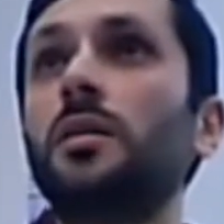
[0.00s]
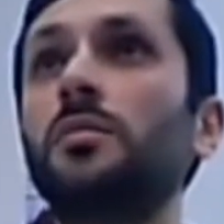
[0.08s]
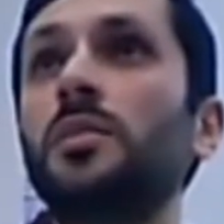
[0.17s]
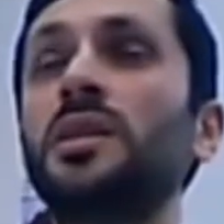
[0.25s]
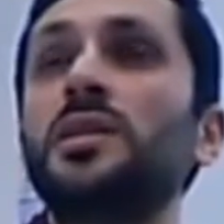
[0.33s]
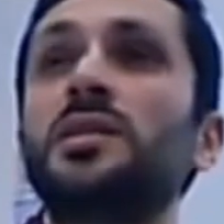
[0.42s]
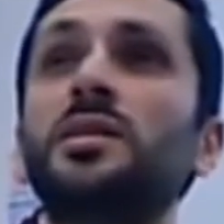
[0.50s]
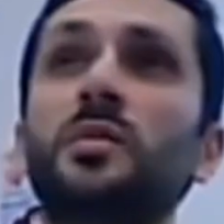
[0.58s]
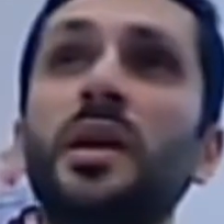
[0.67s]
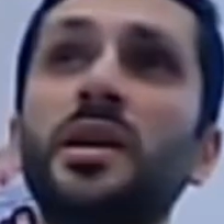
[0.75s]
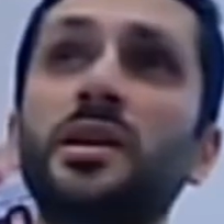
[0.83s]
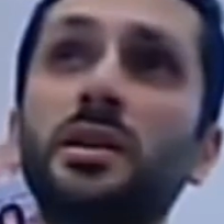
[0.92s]
but it's to
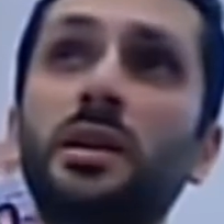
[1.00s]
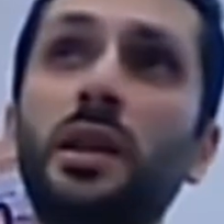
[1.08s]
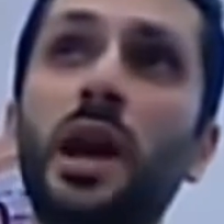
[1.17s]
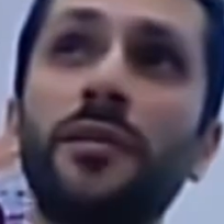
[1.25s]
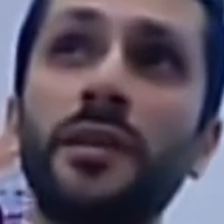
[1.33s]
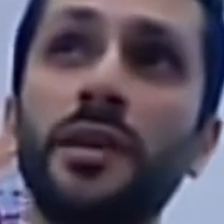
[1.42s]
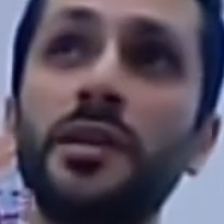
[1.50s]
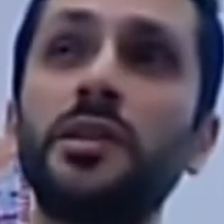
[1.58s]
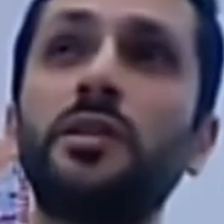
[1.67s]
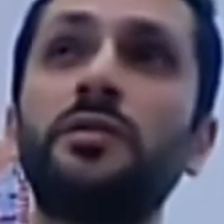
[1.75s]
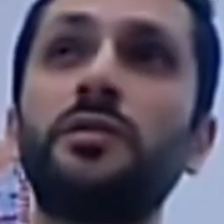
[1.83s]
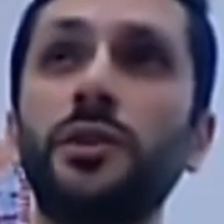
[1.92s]
make life
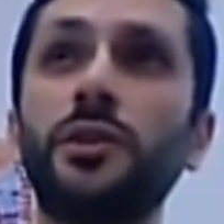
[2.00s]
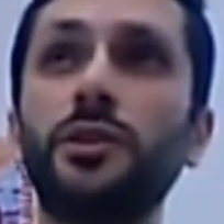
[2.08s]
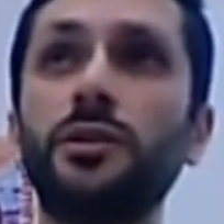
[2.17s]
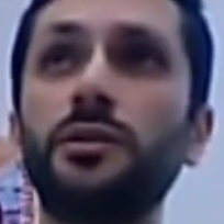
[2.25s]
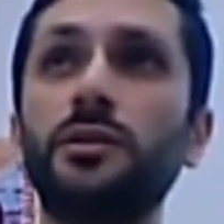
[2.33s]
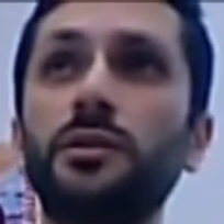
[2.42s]
easier for you